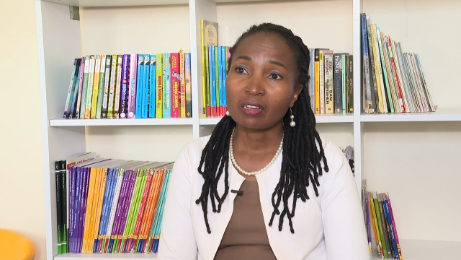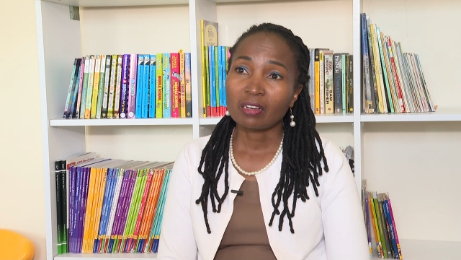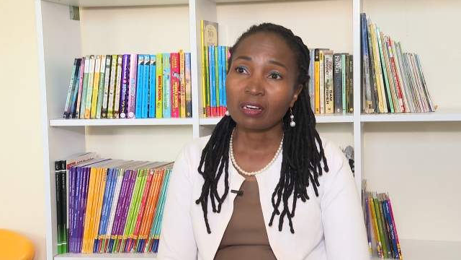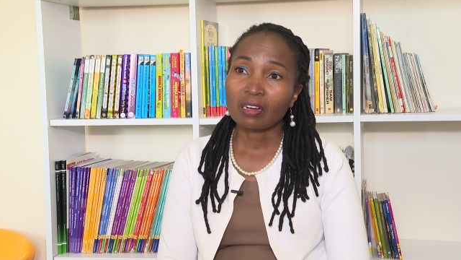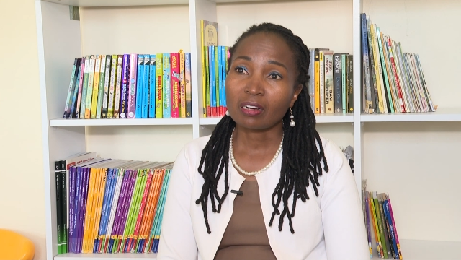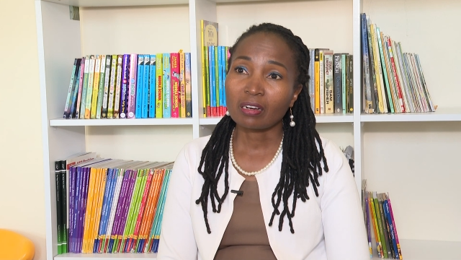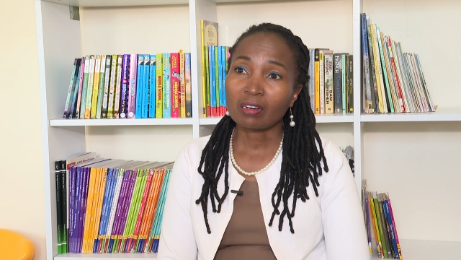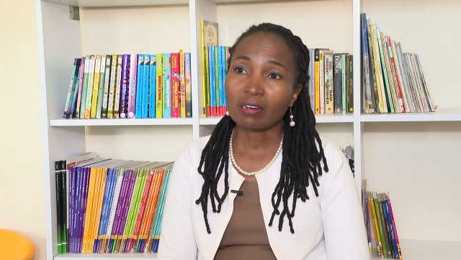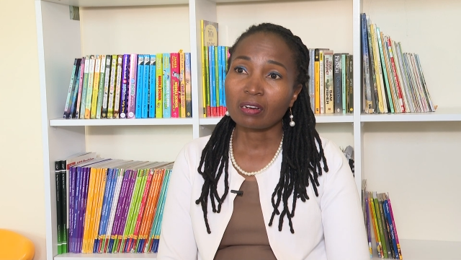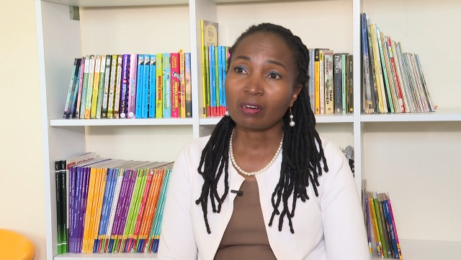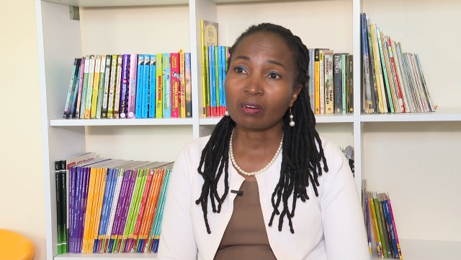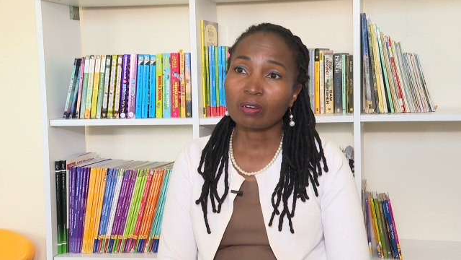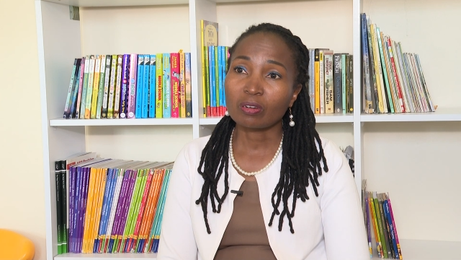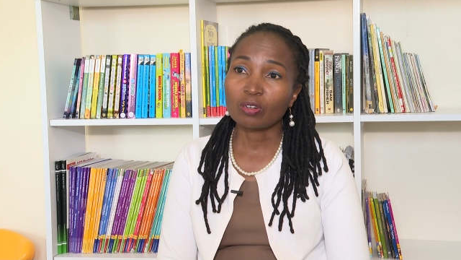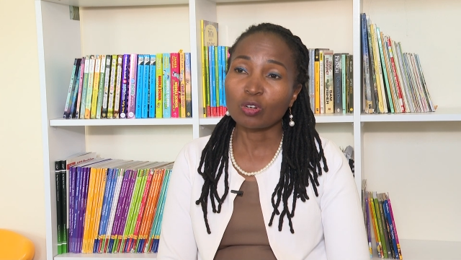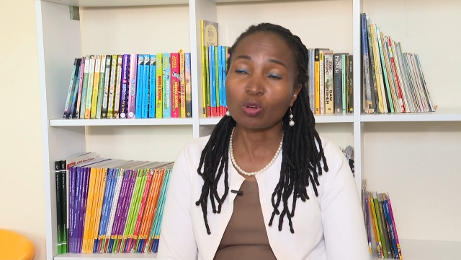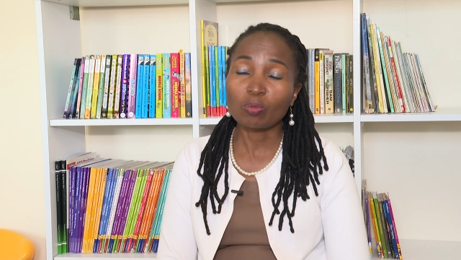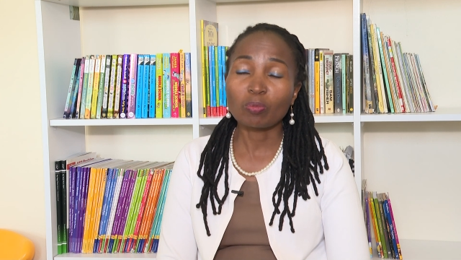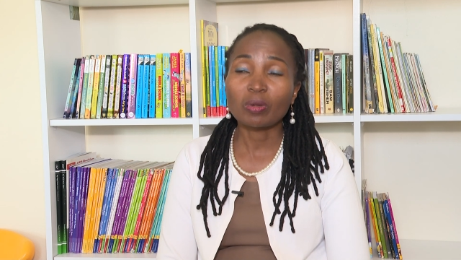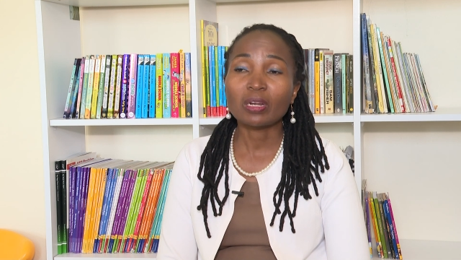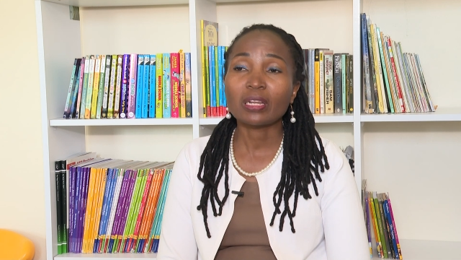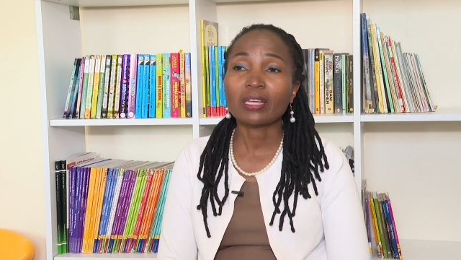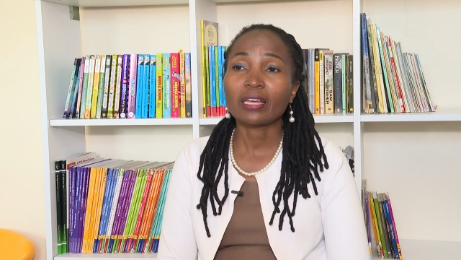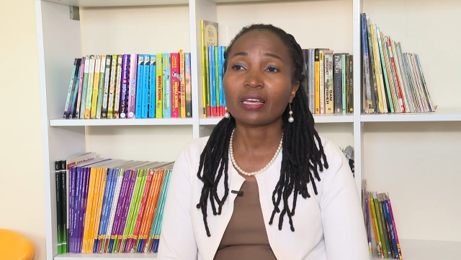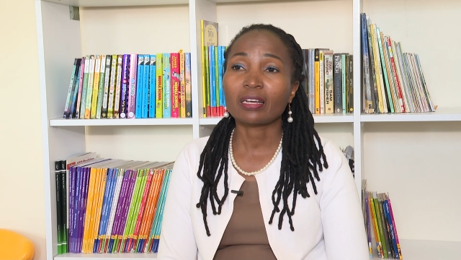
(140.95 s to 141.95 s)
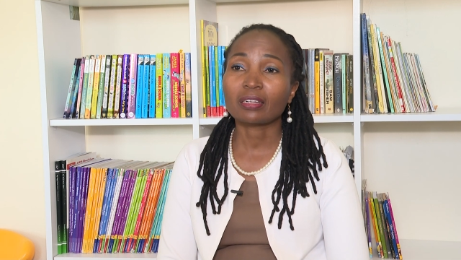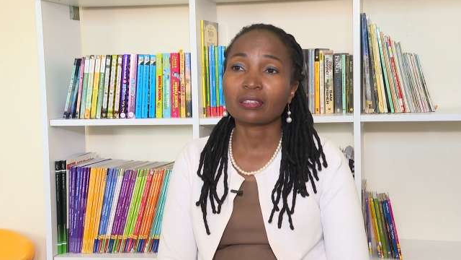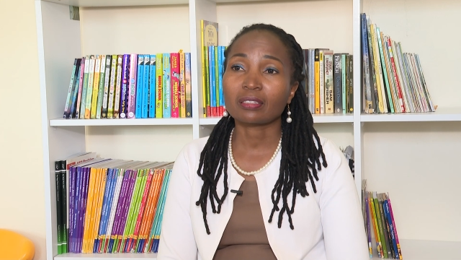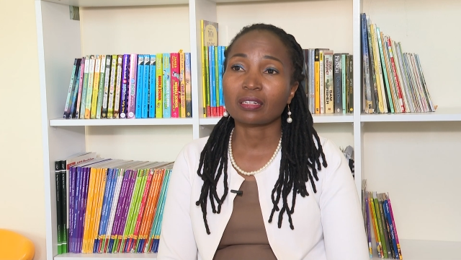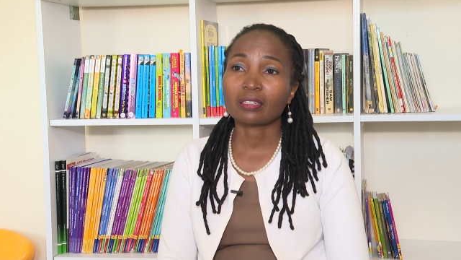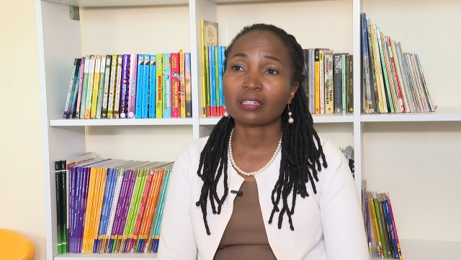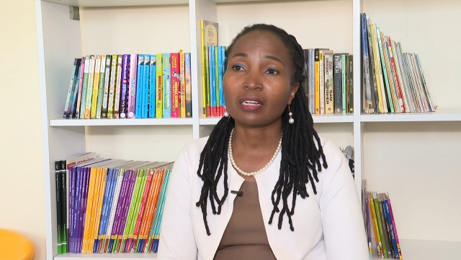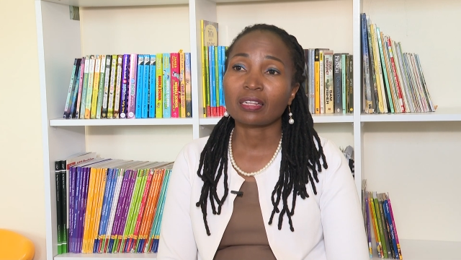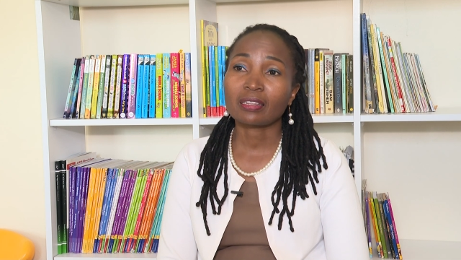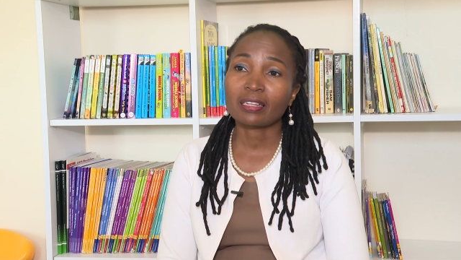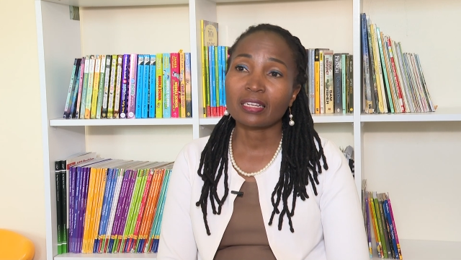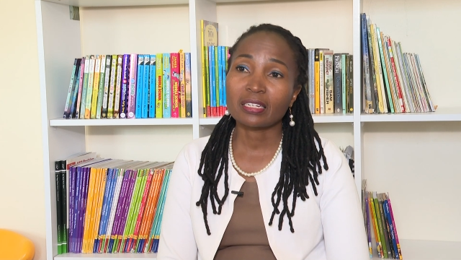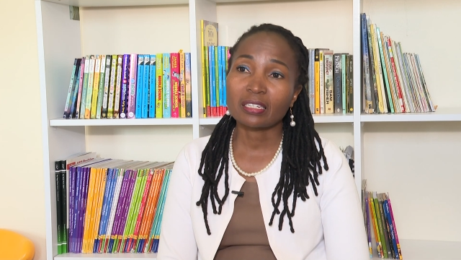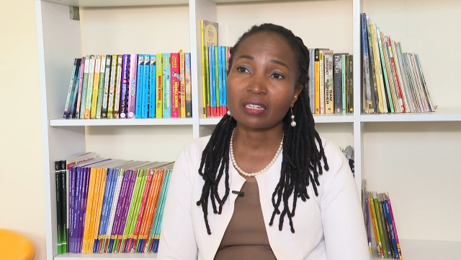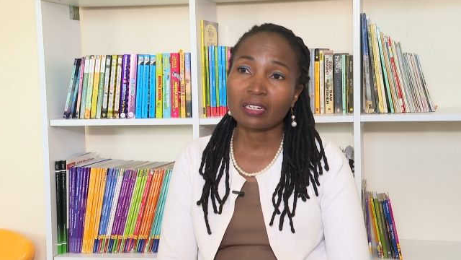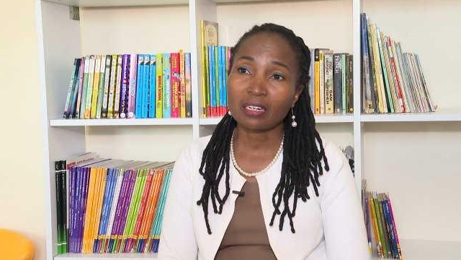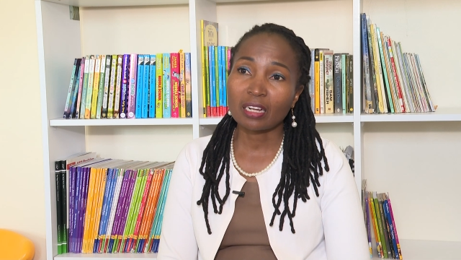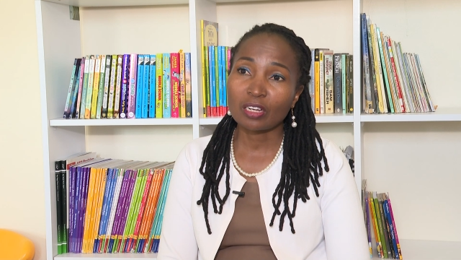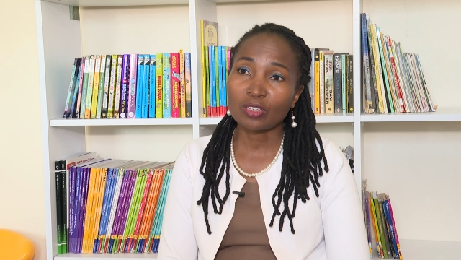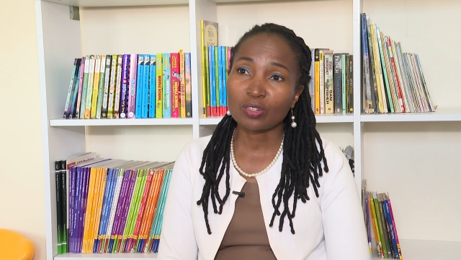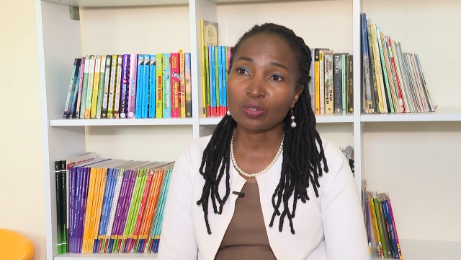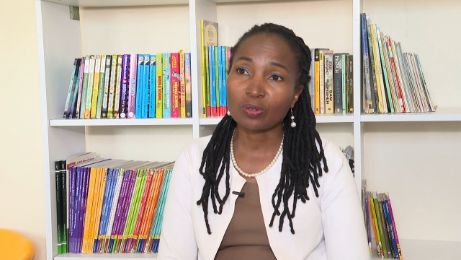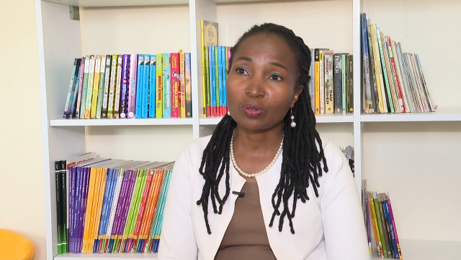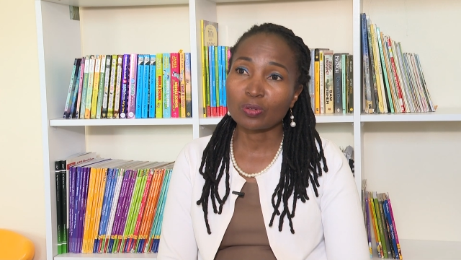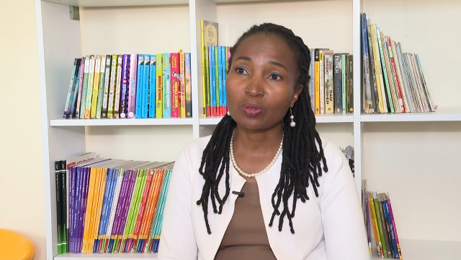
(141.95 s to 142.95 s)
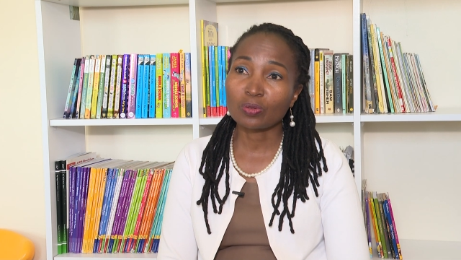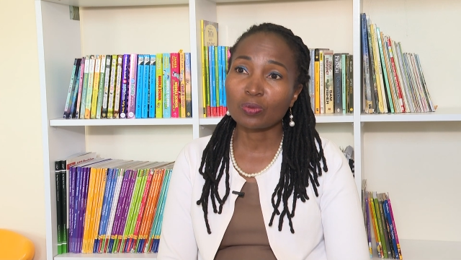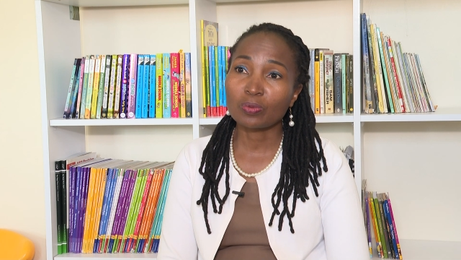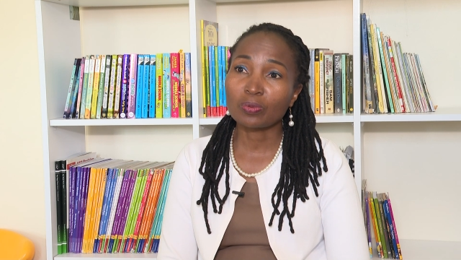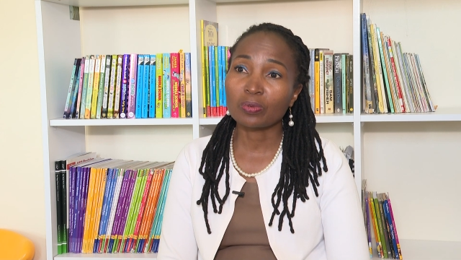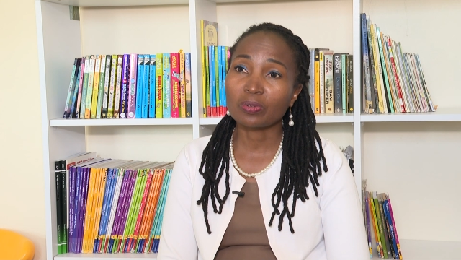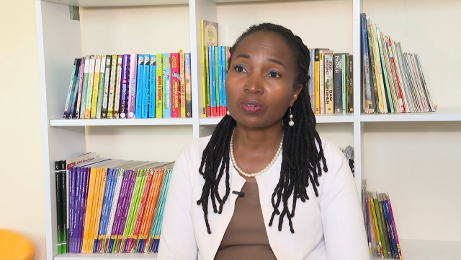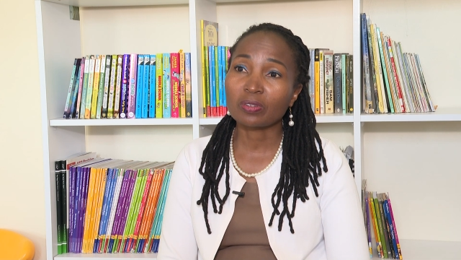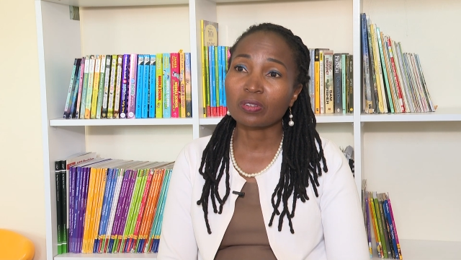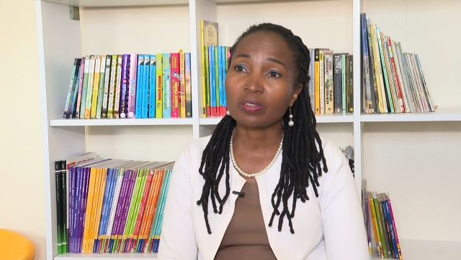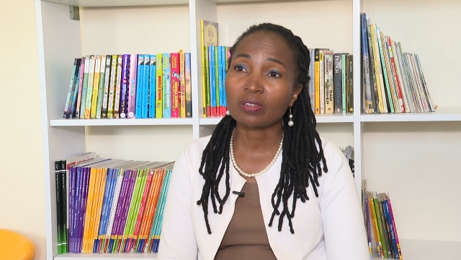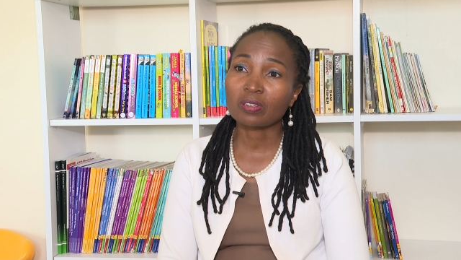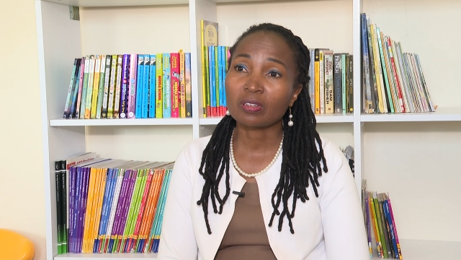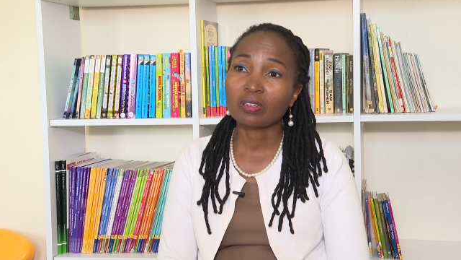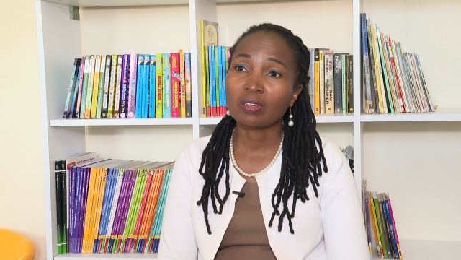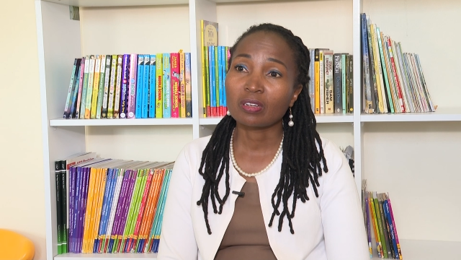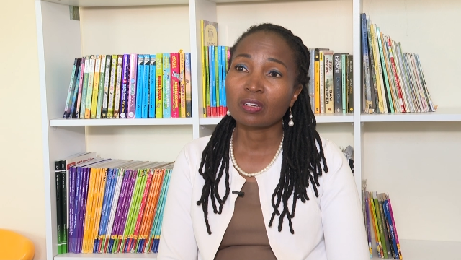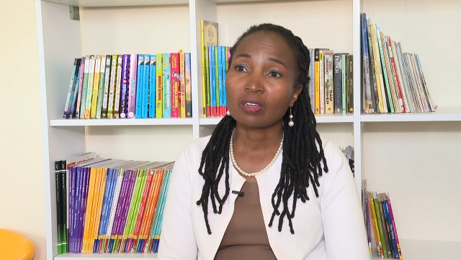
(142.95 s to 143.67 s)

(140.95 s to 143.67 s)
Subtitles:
normally held at other international schools.